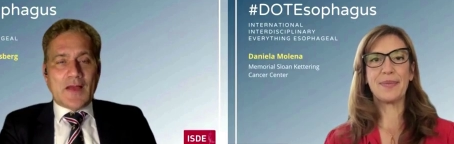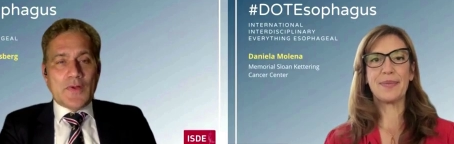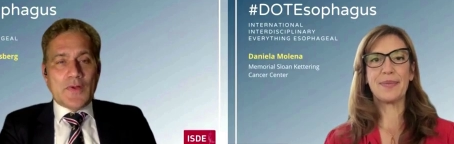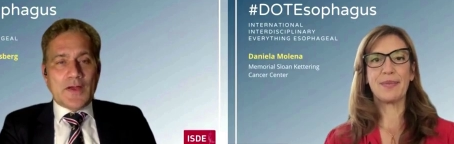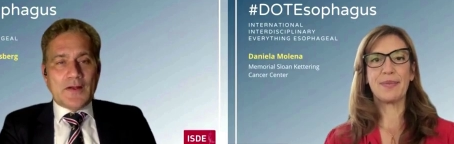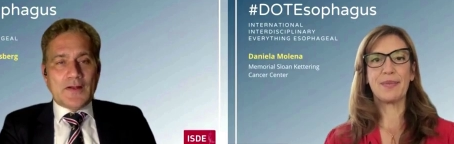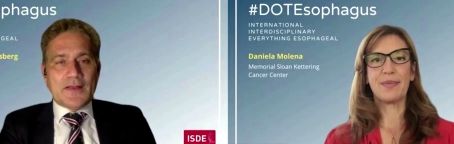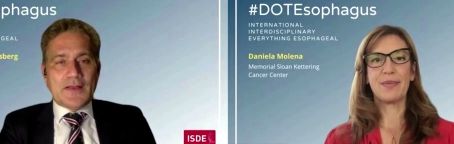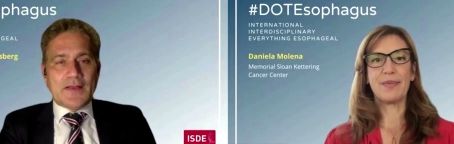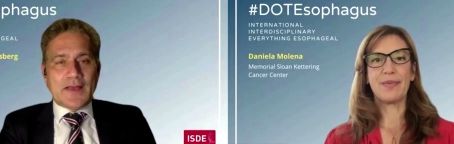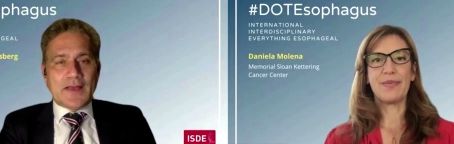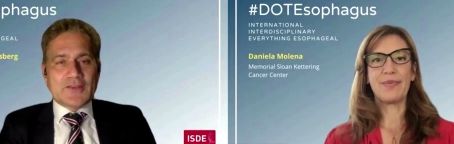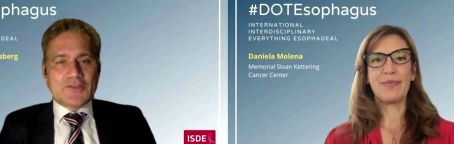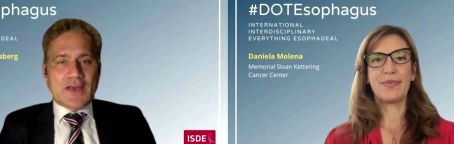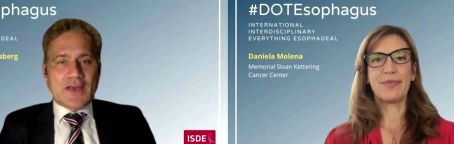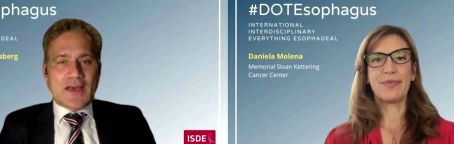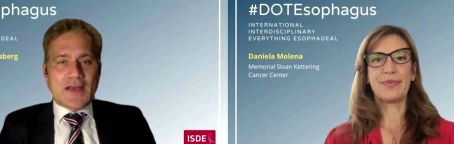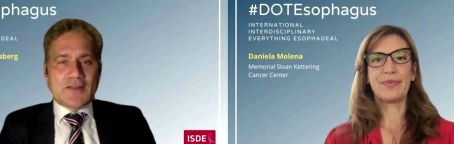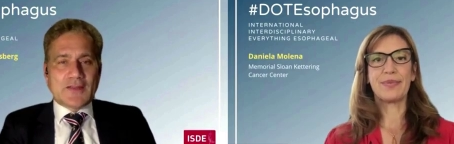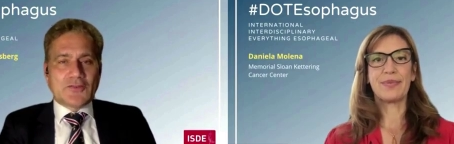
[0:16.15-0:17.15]
Speaker 1: And we are the guest
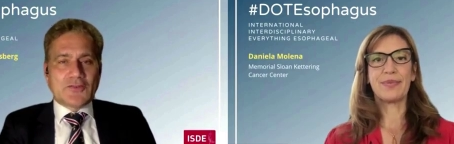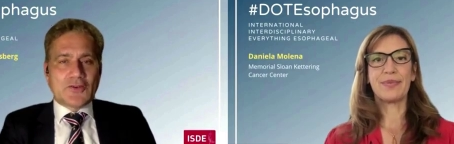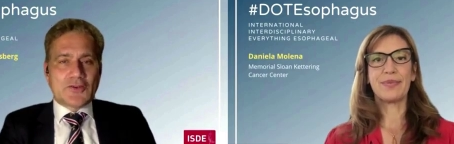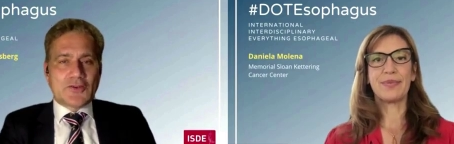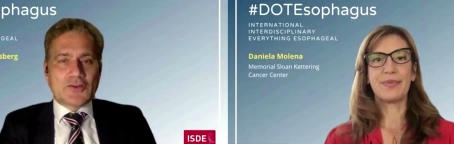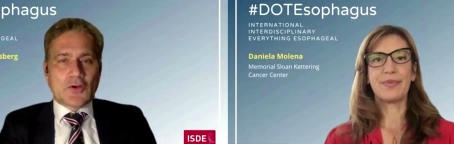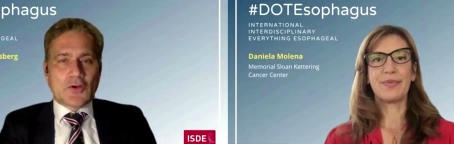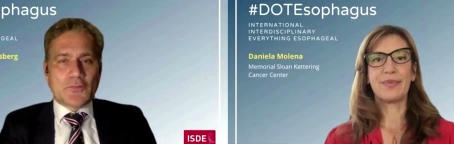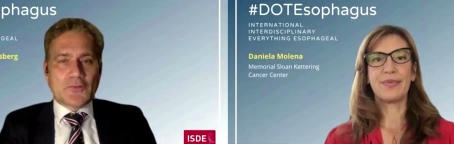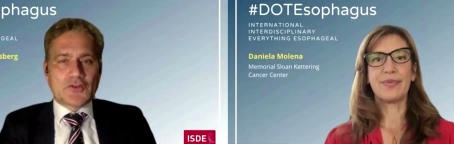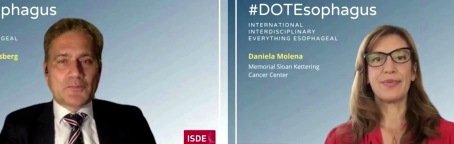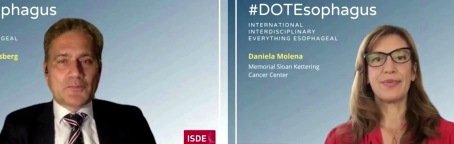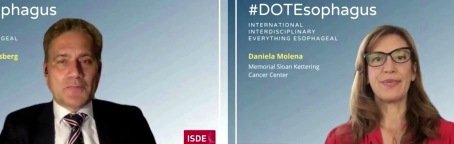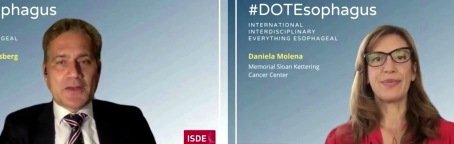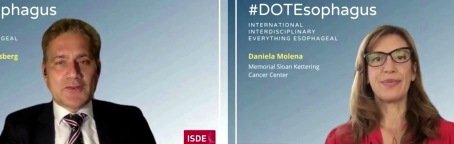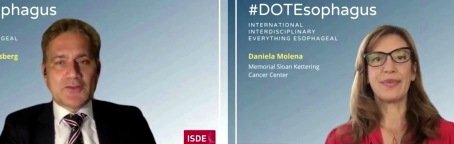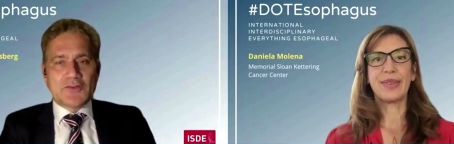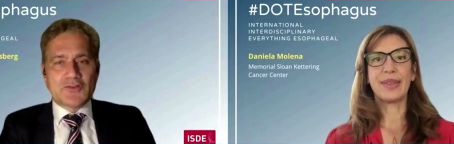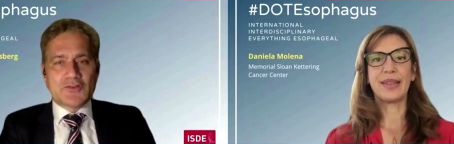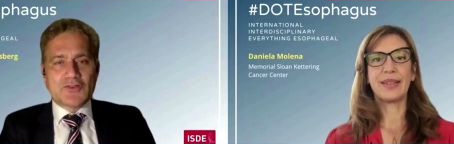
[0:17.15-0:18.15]
editors of a
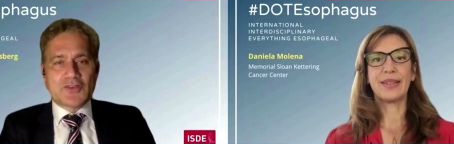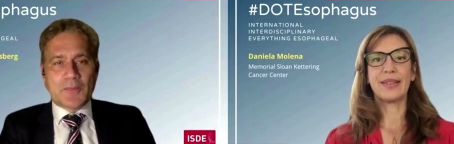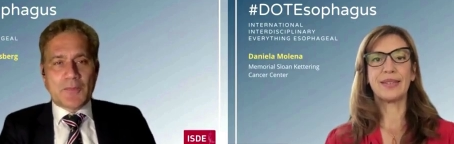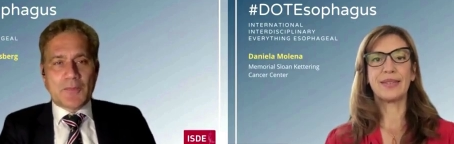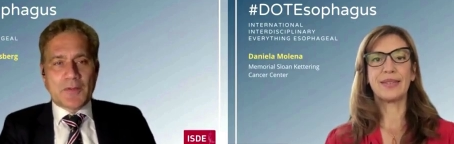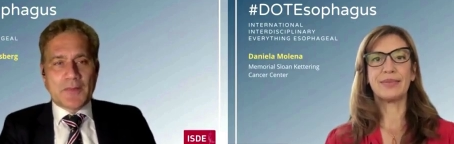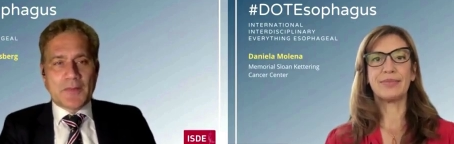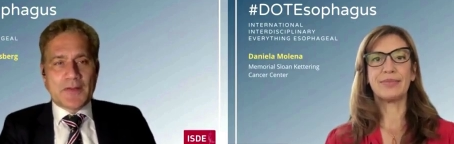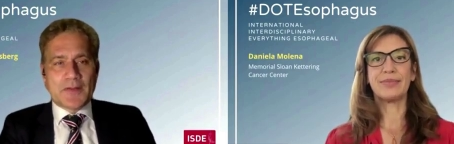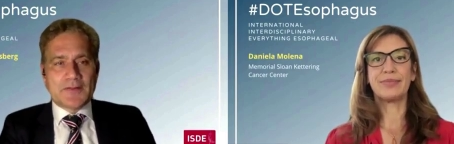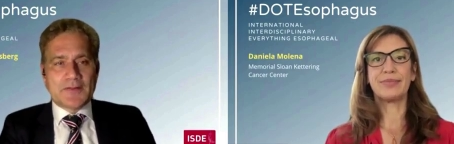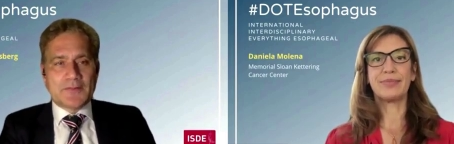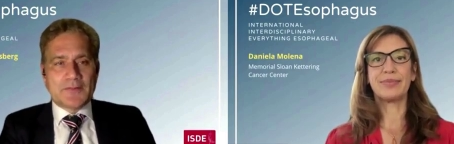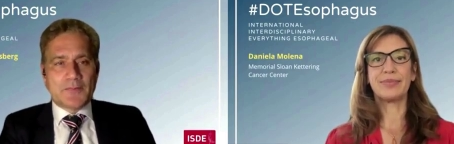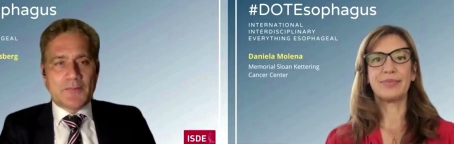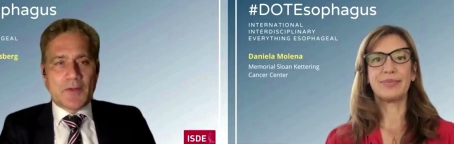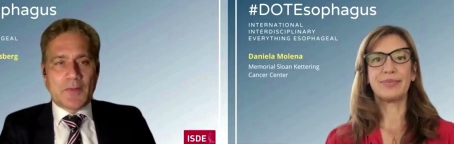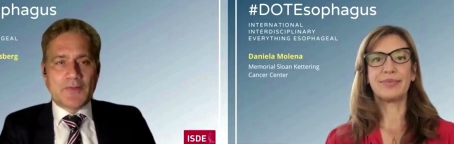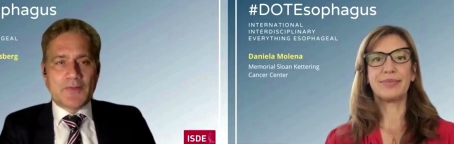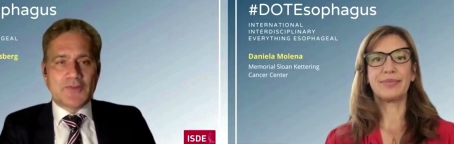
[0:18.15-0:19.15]
special supplement
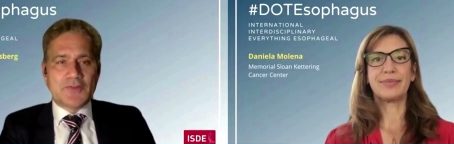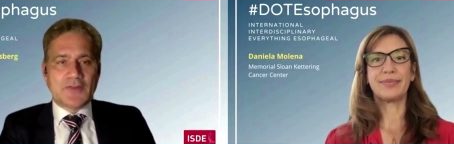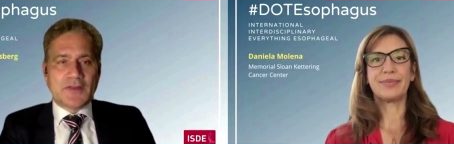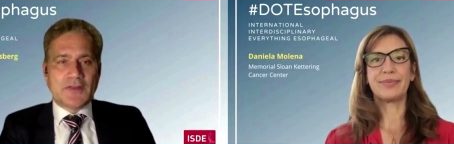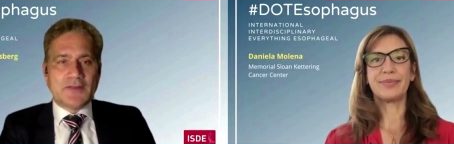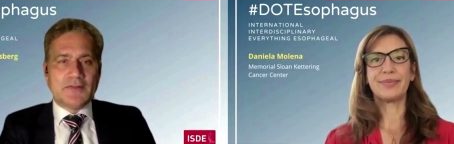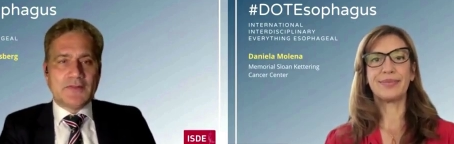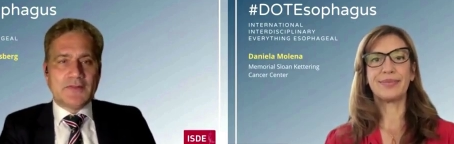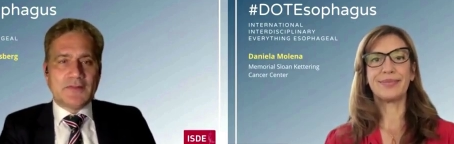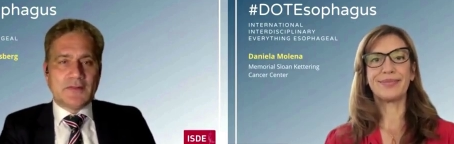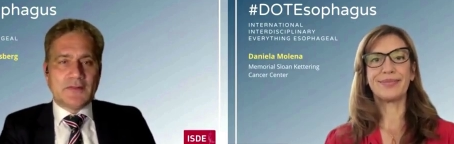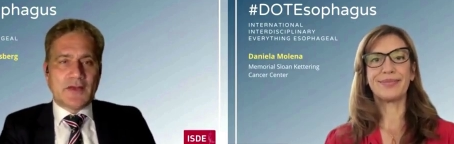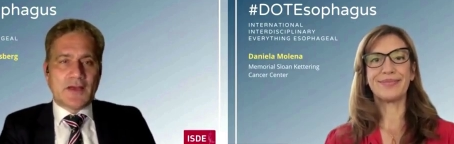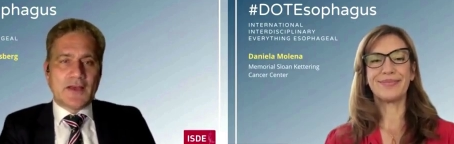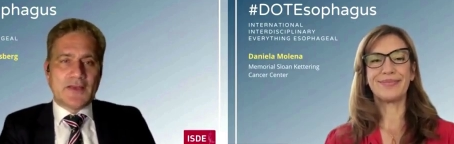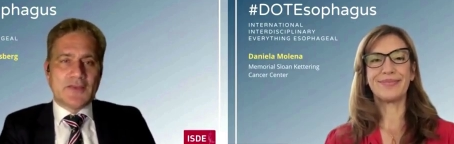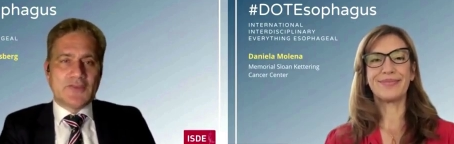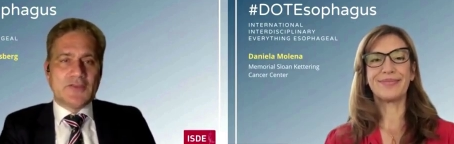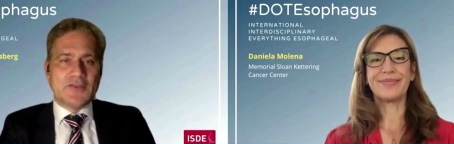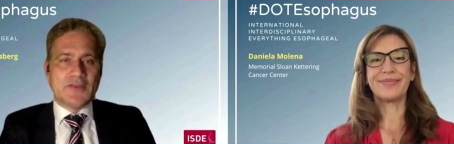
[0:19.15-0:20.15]
published in
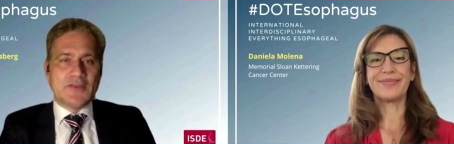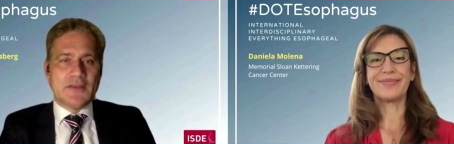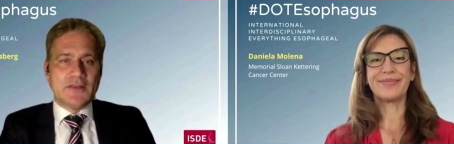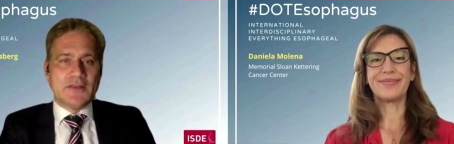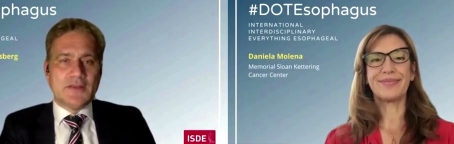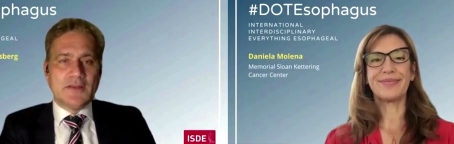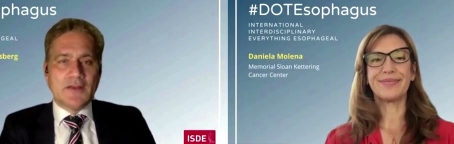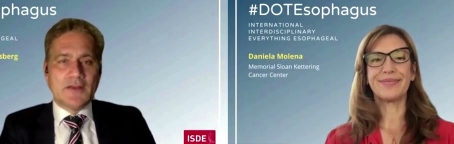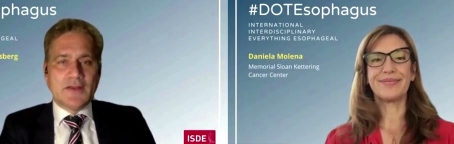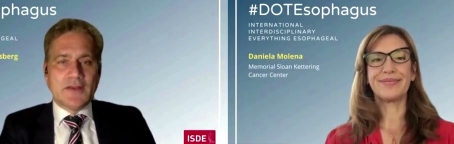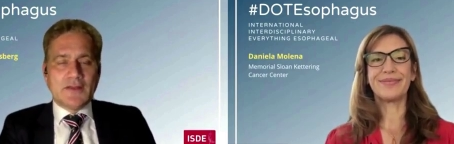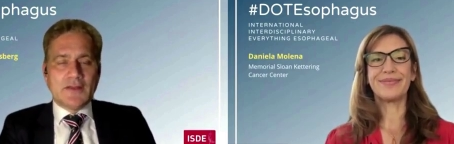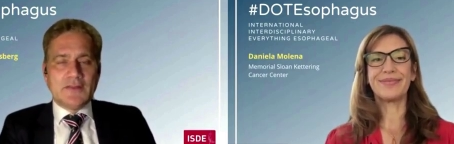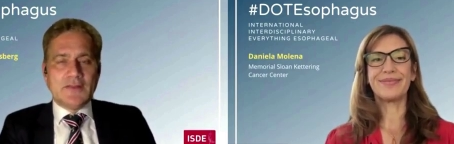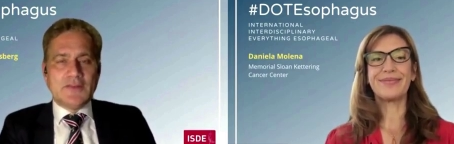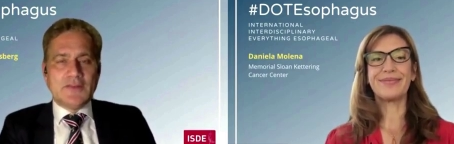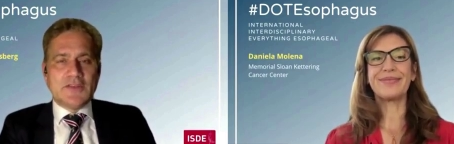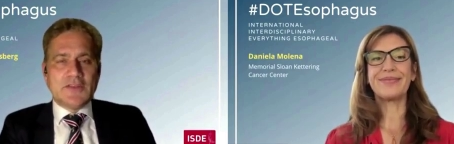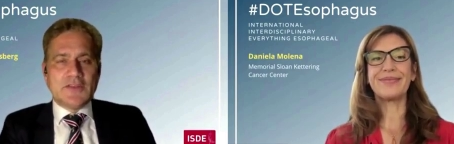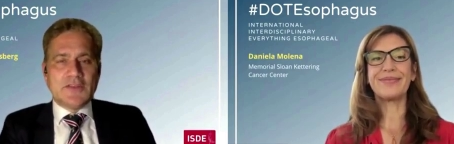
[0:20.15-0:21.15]
ISDE,
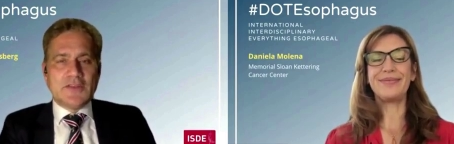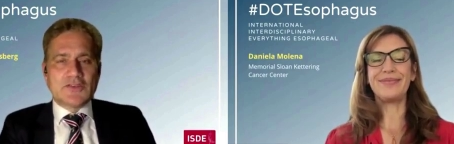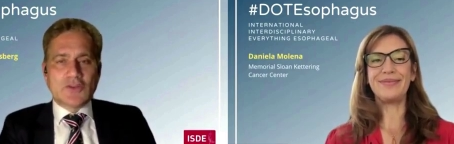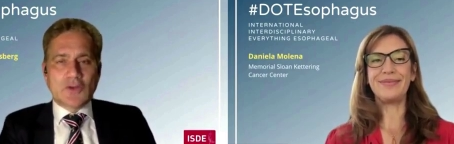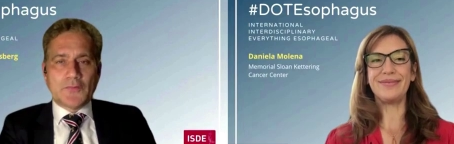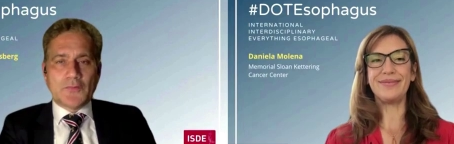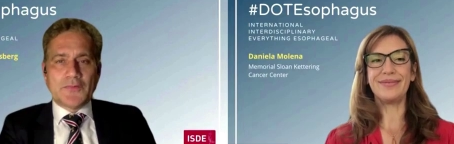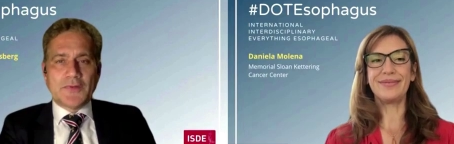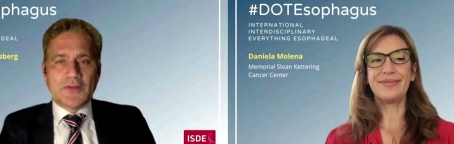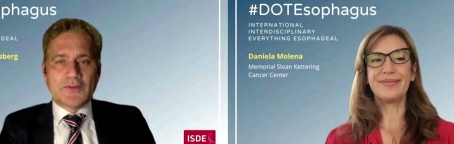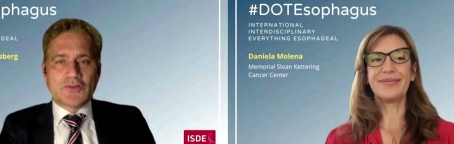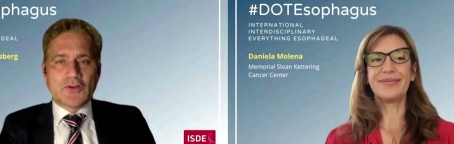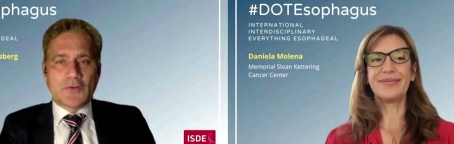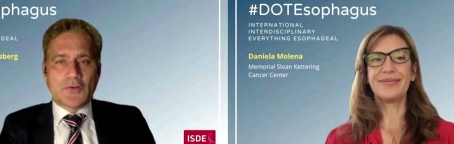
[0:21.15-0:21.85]
Diseases of the